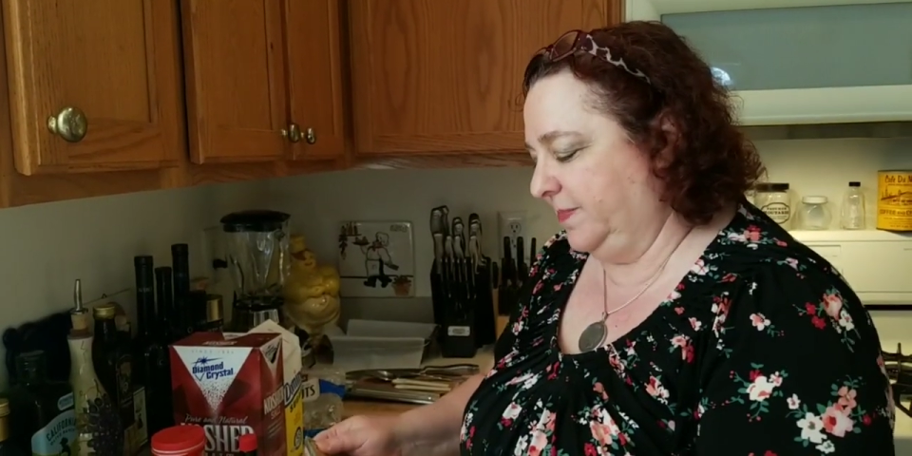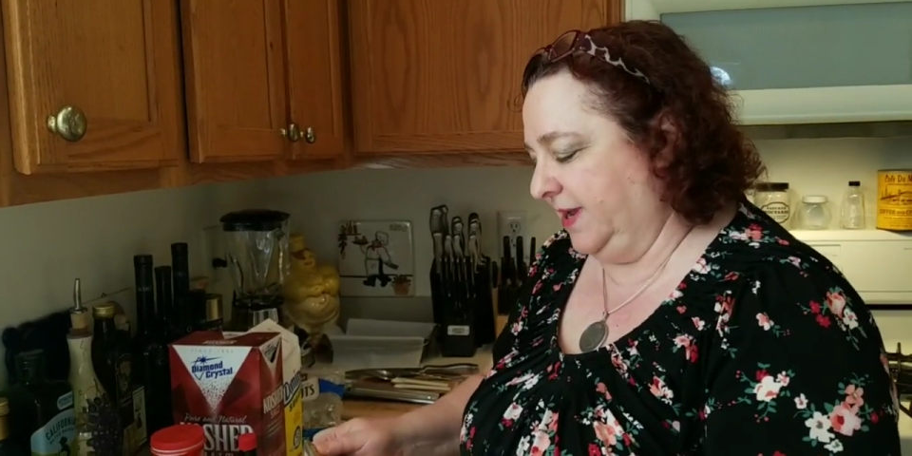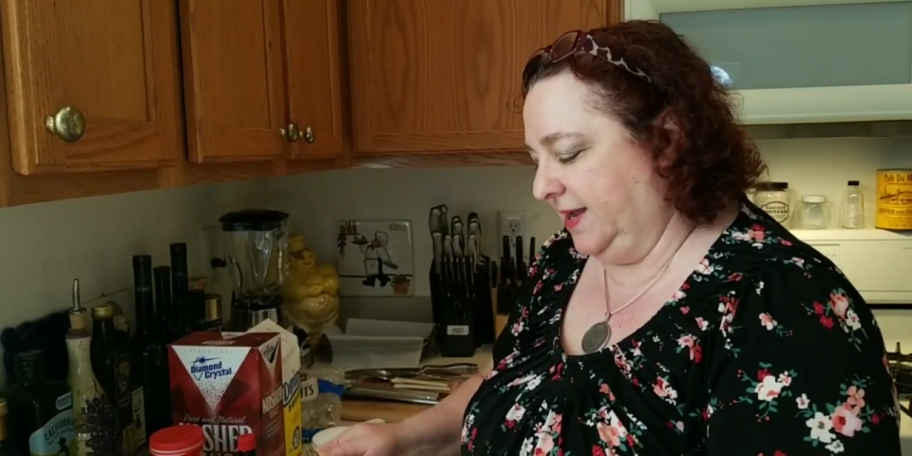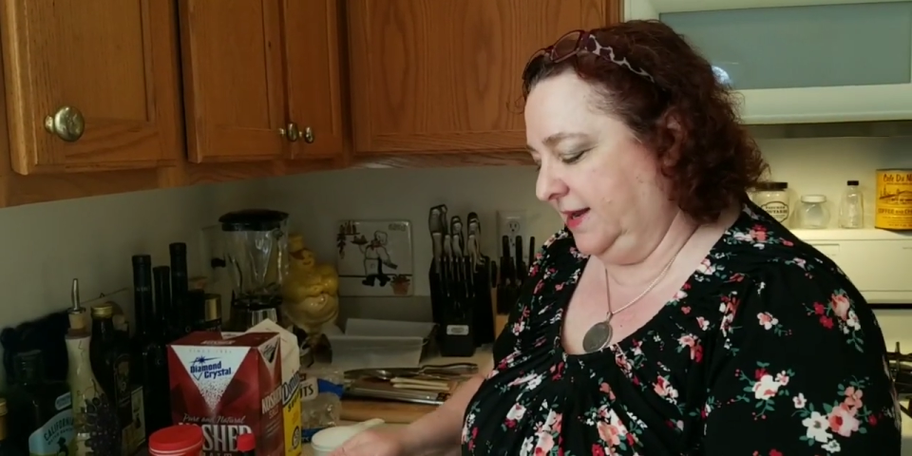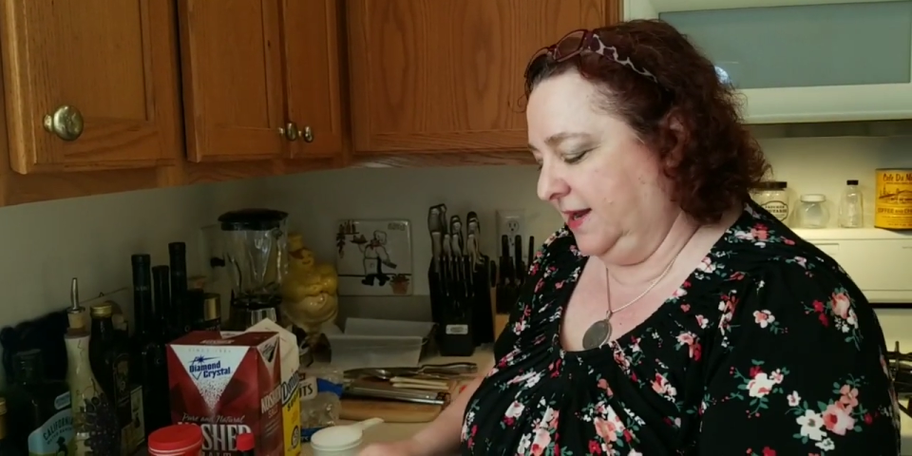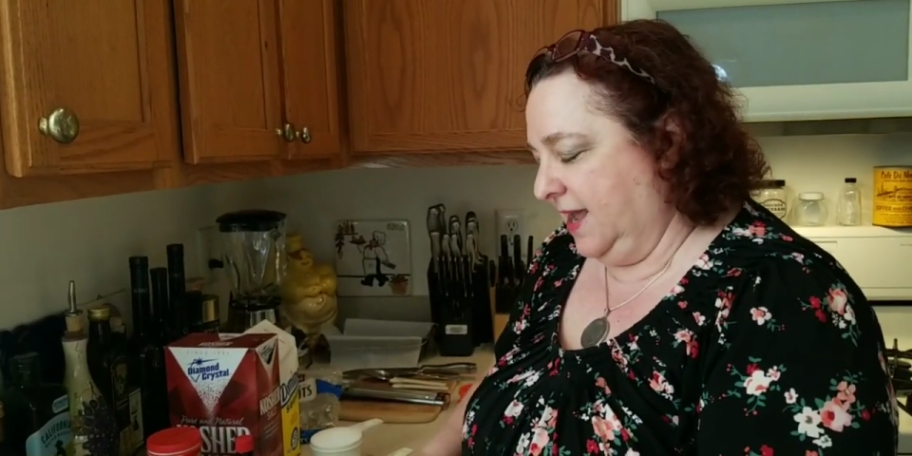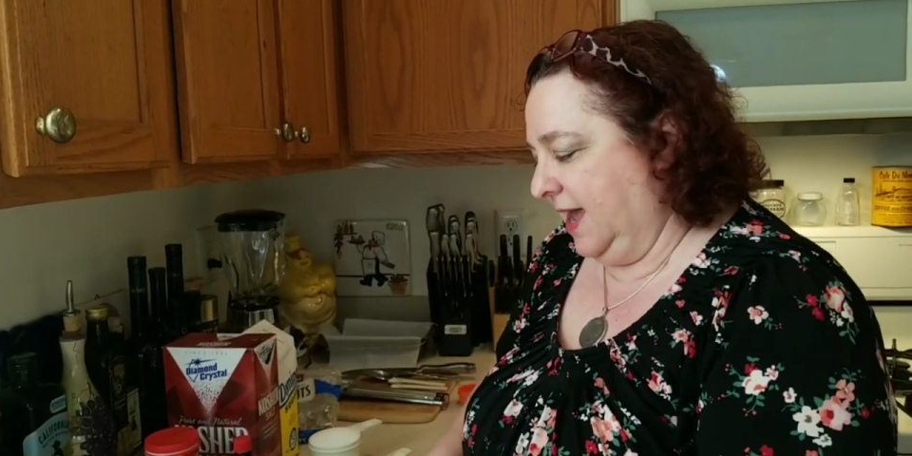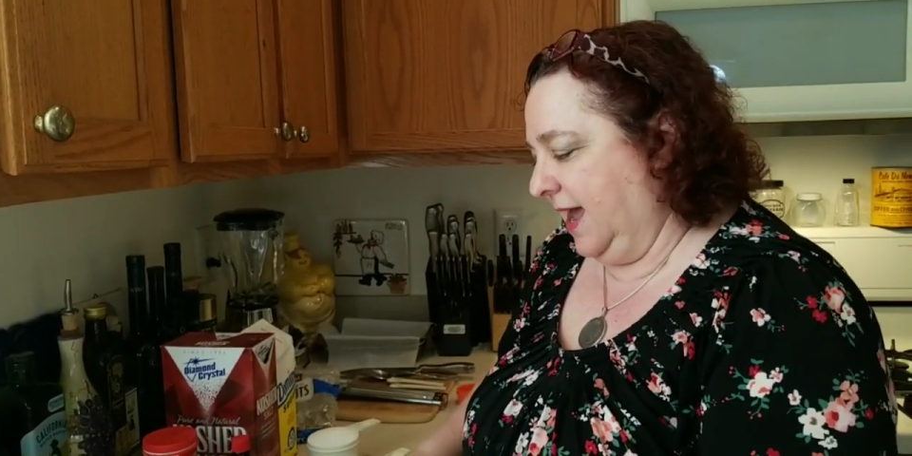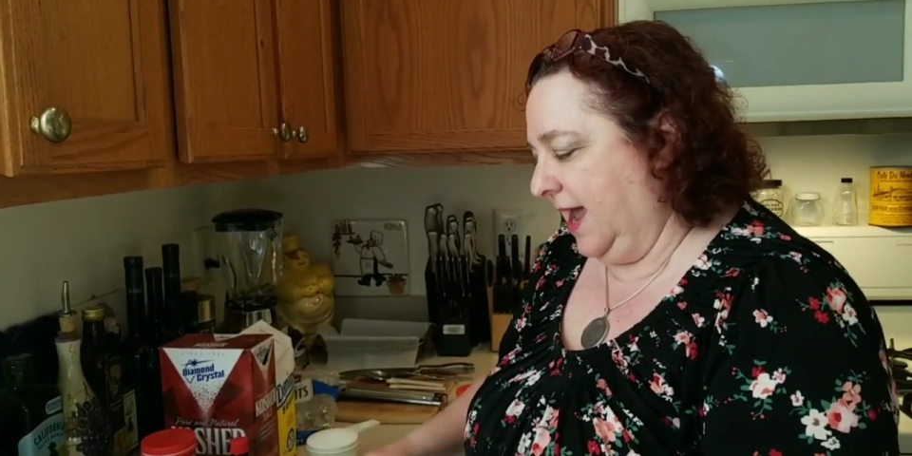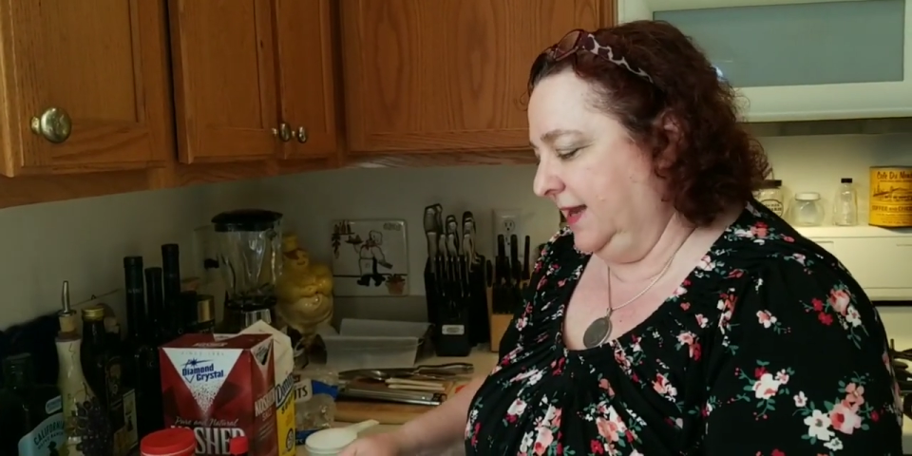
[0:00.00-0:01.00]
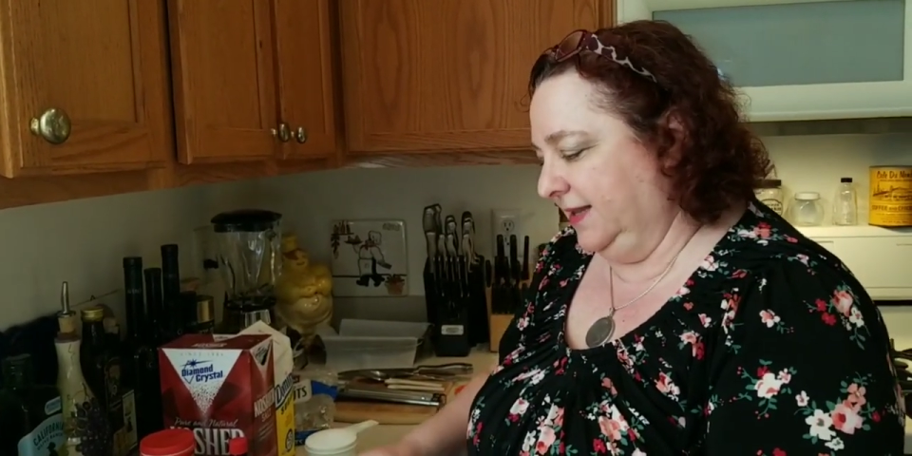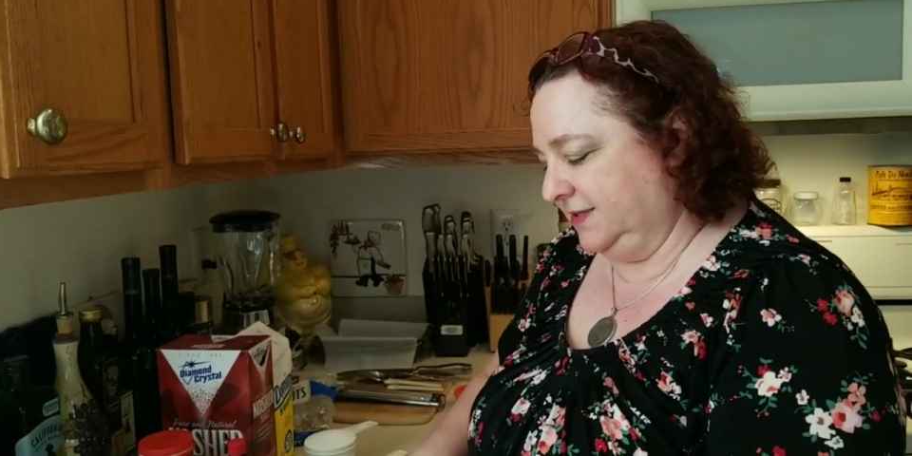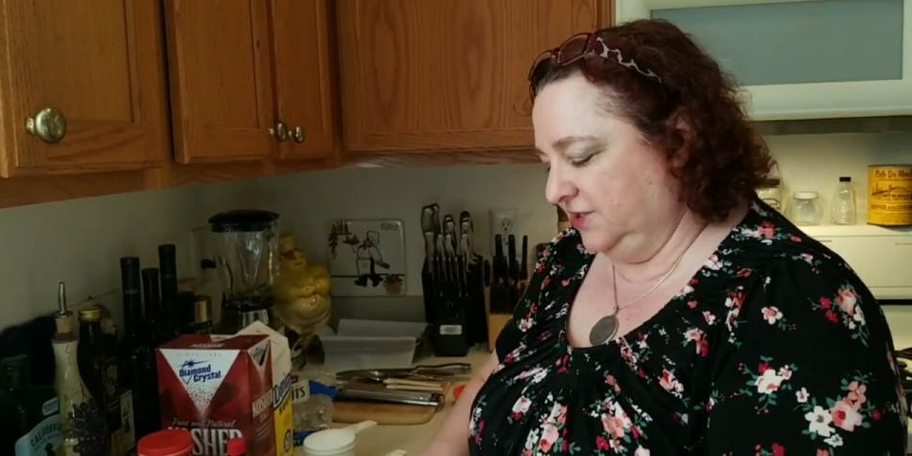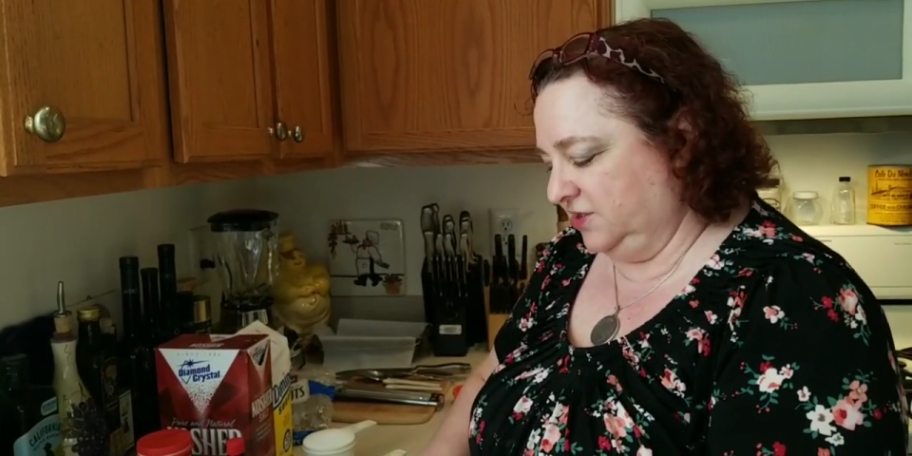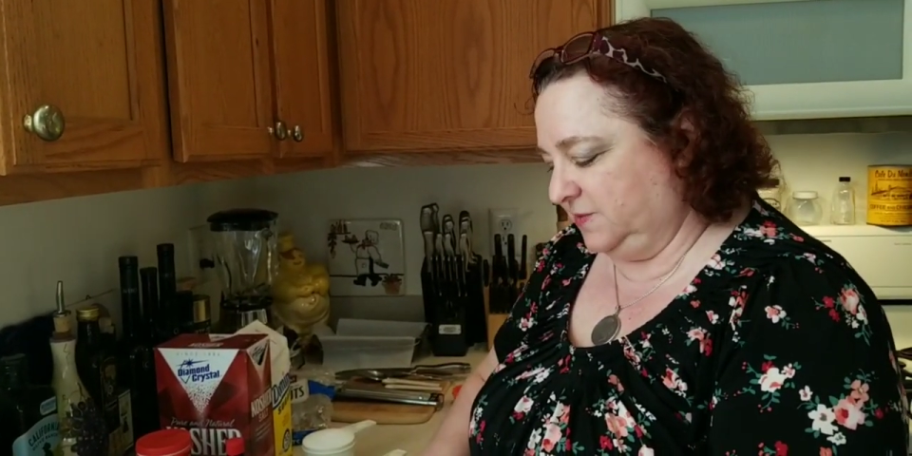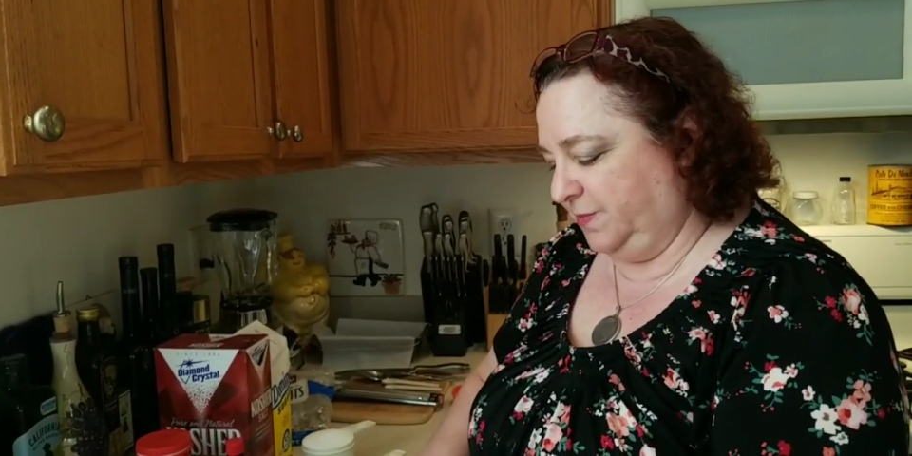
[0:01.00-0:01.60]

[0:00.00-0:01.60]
but I like to just